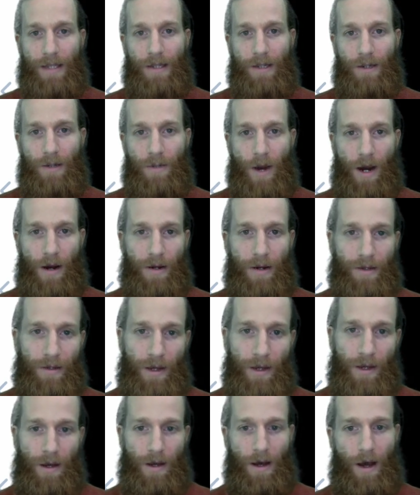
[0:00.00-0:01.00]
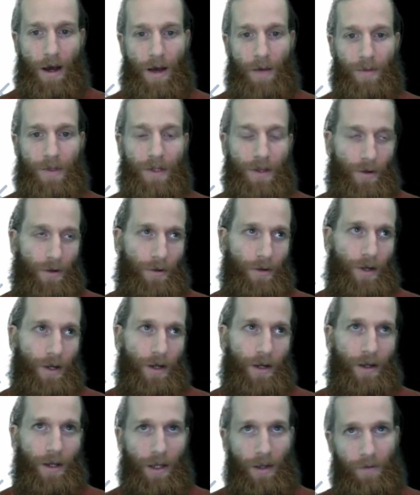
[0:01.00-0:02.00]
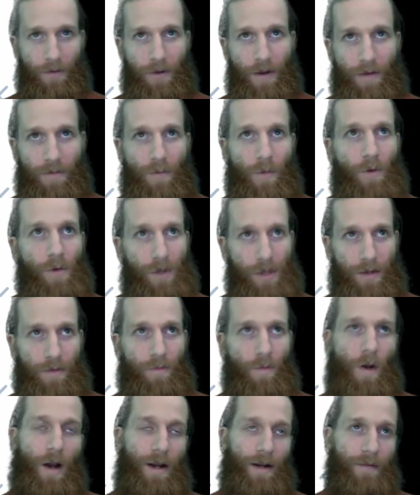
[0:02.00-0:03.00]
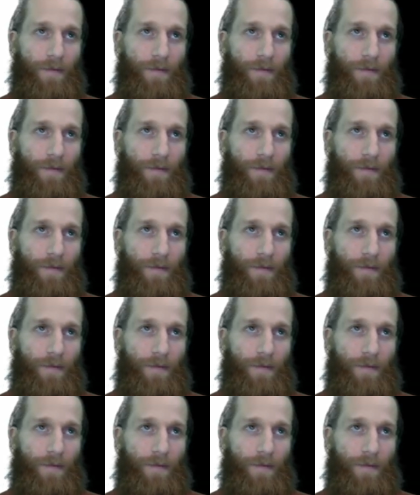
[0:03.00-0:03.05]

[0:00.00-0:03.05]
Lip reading: on numerics. So if you have more than one,